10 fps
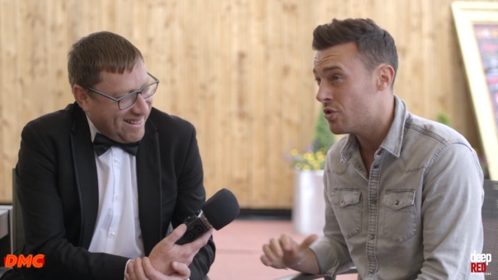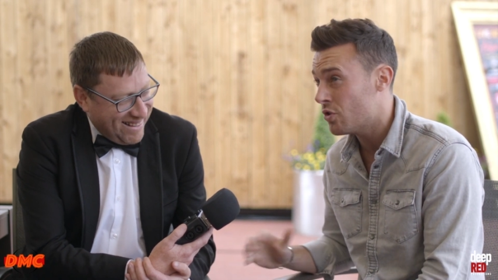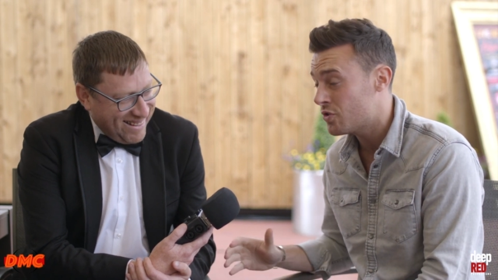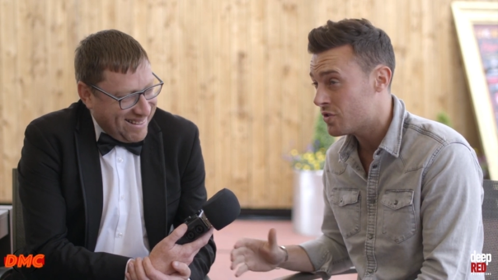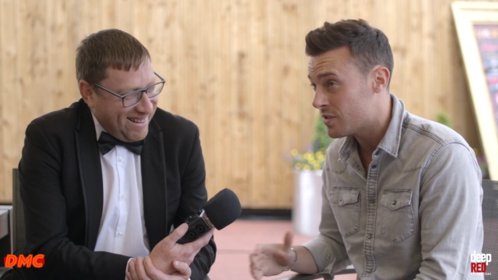
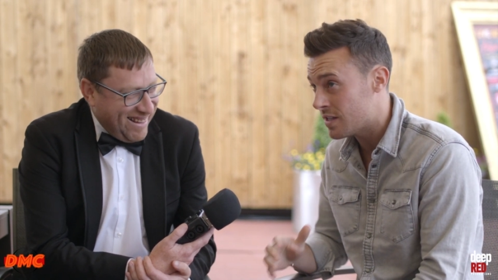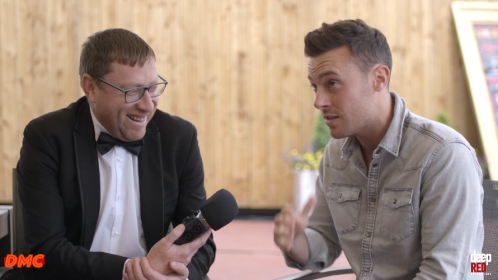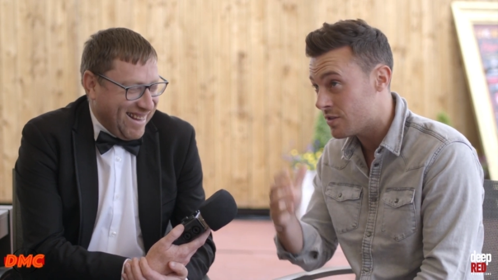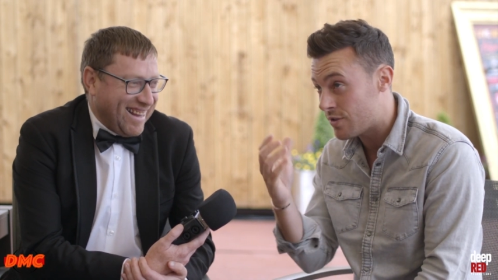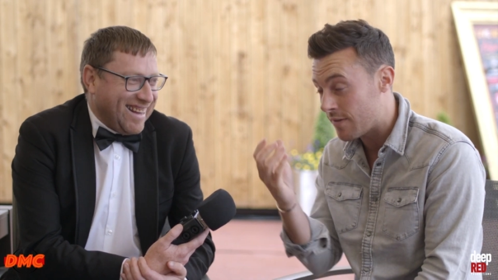Speaker 1: nuts sitting at
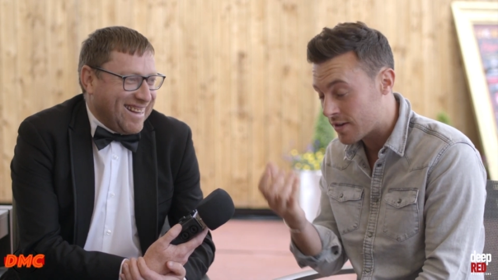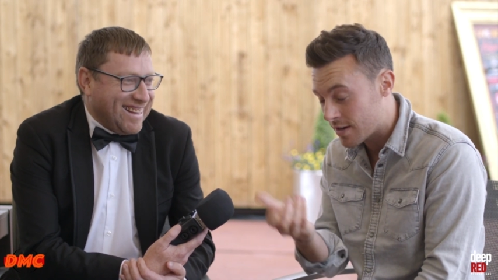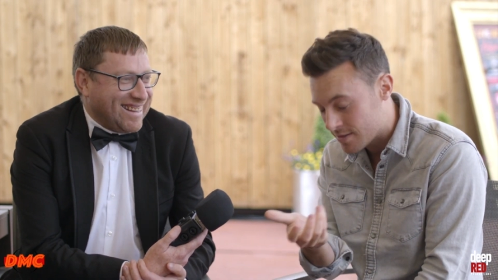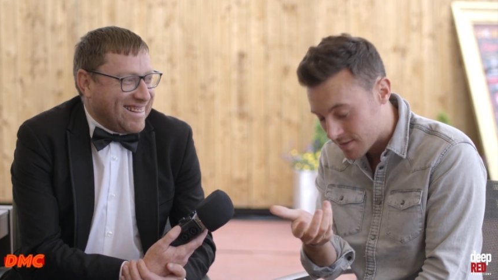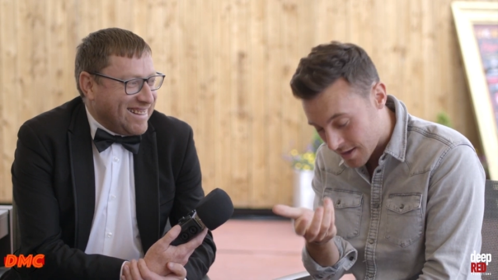the traffic
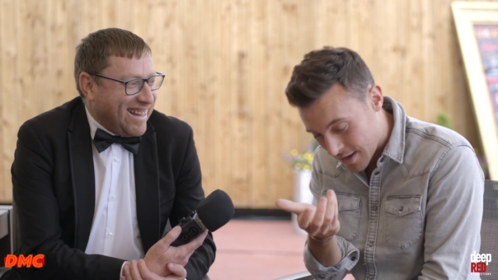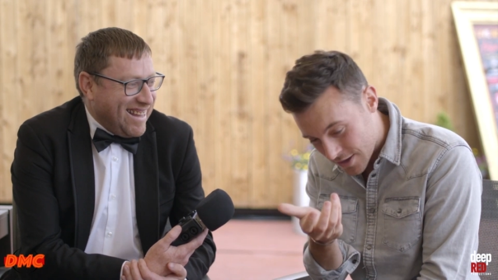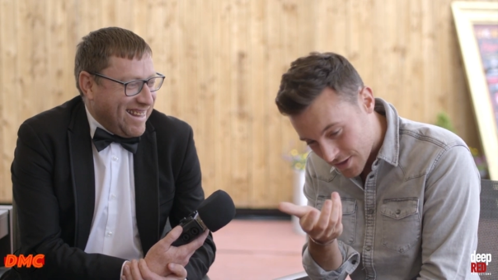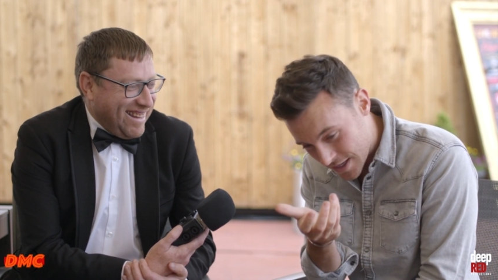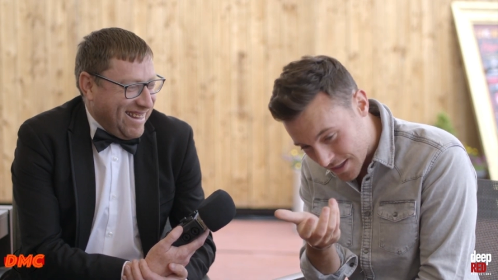lights
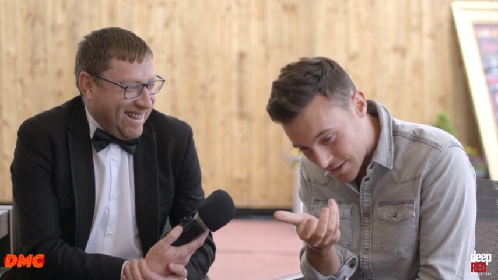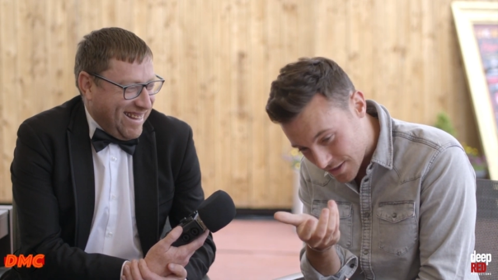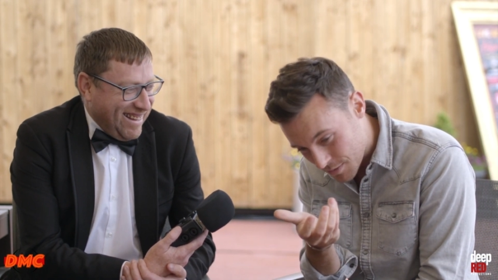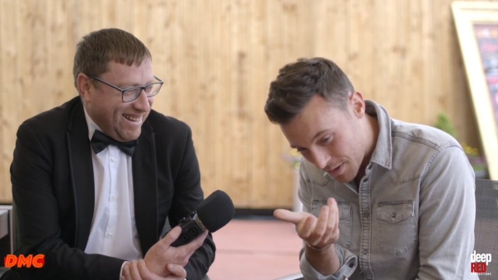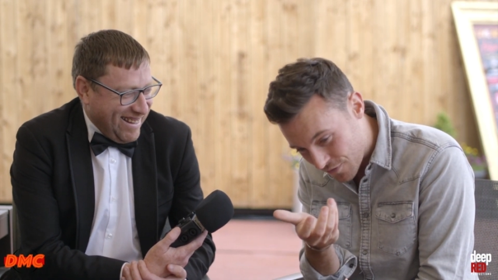singing
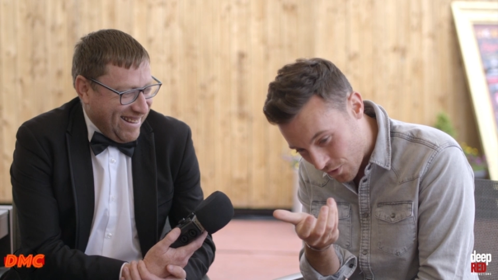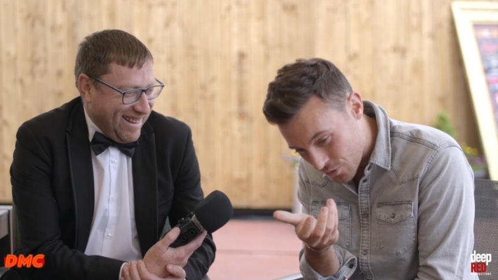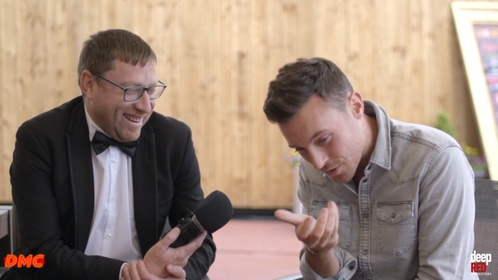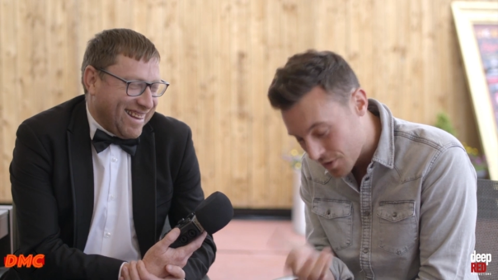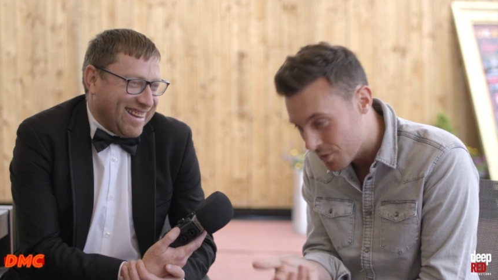to my
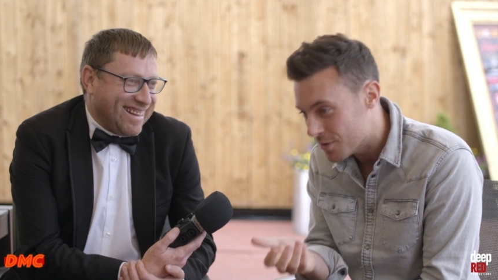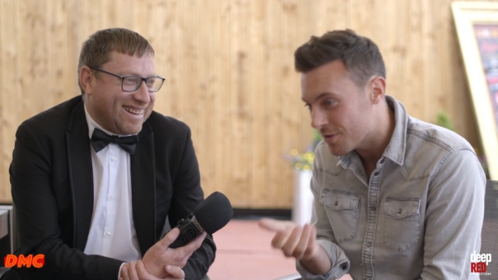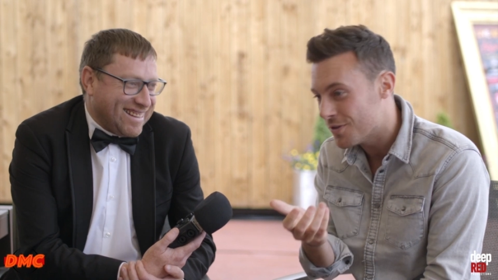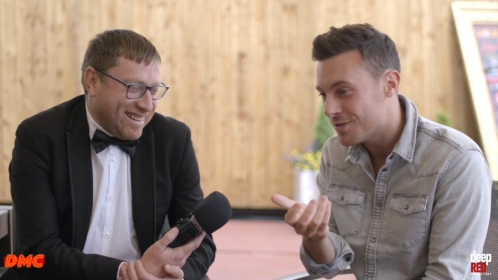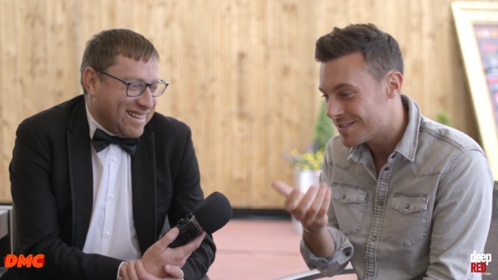phone, you know, or,
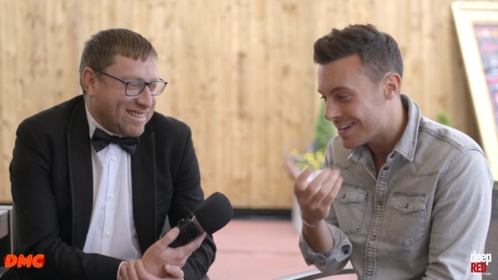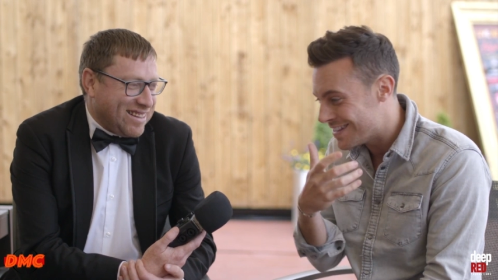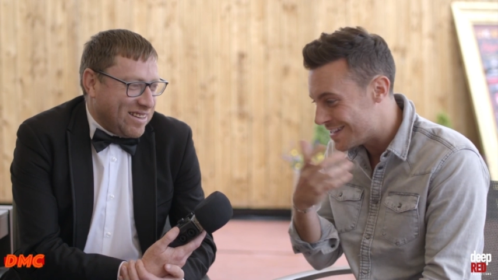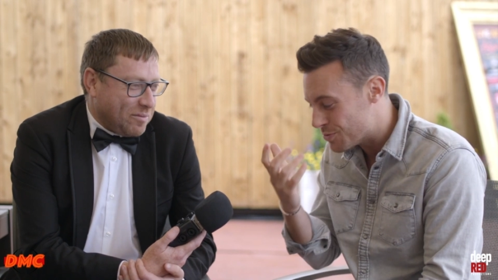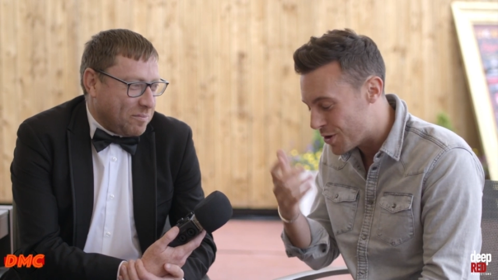or saying
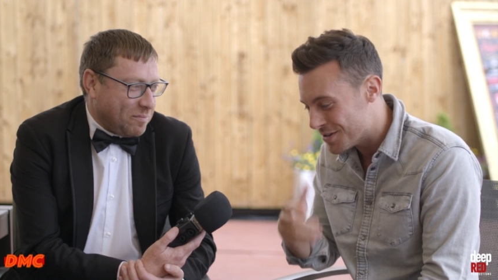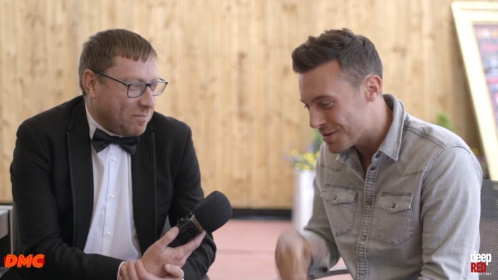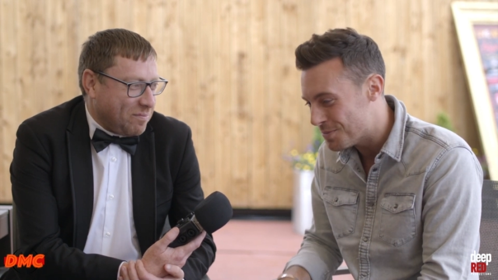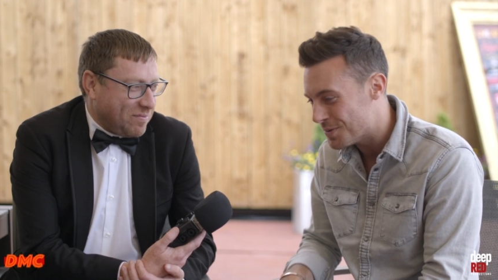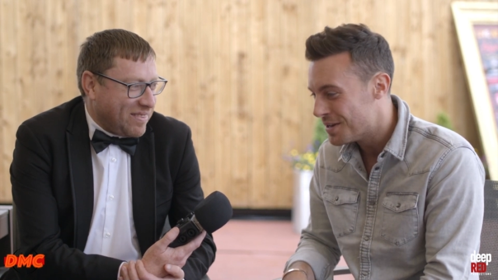these words
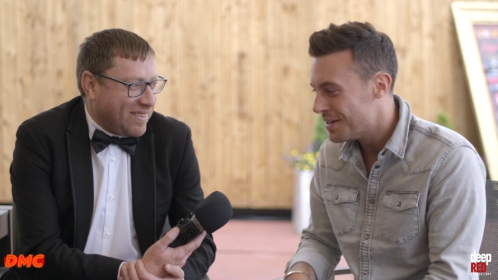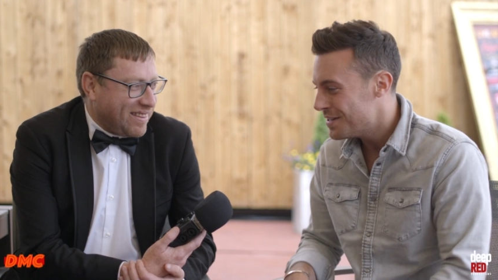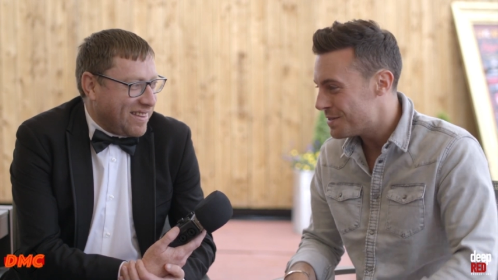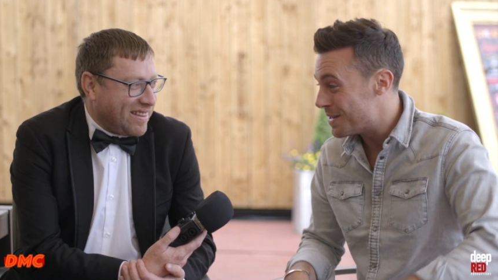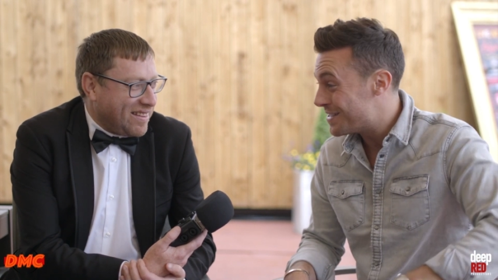up
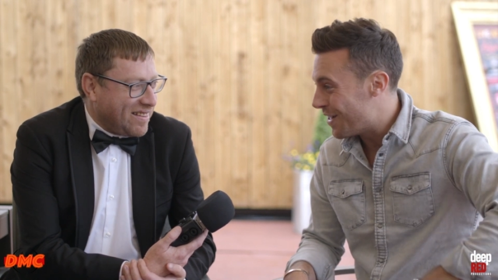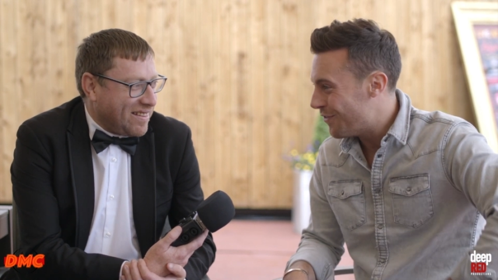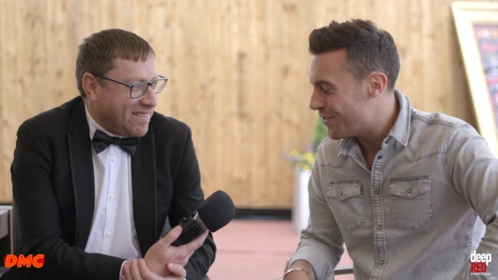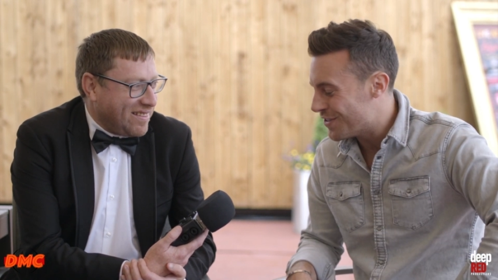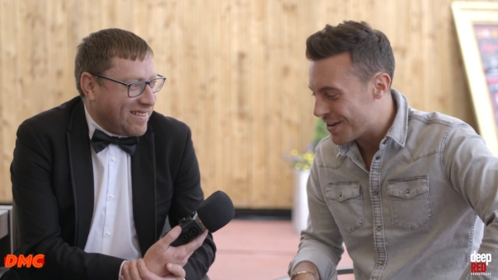to
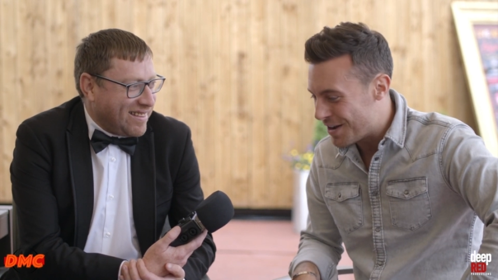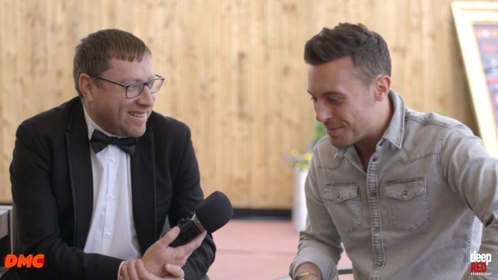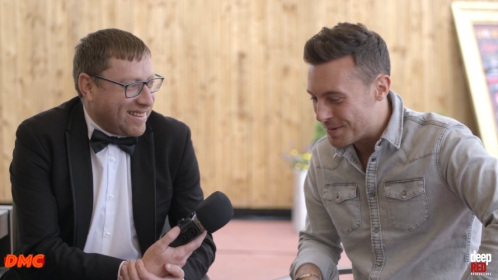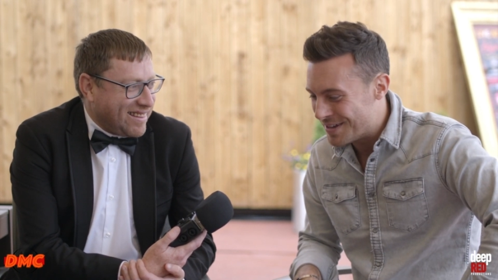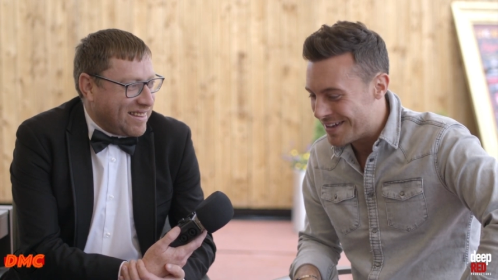myself in the car.
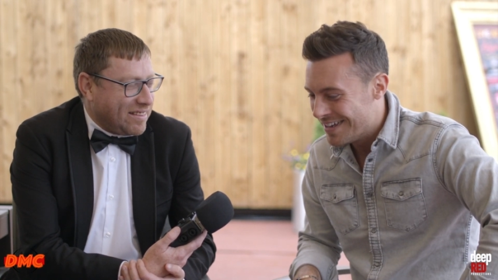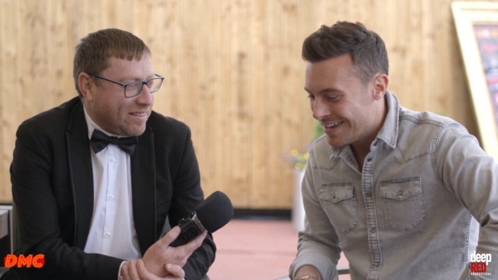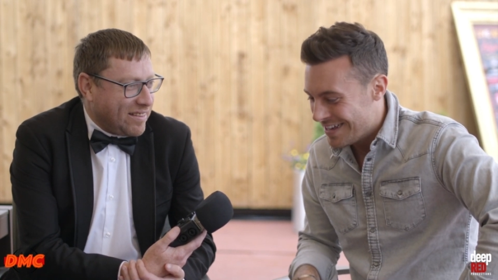But uh,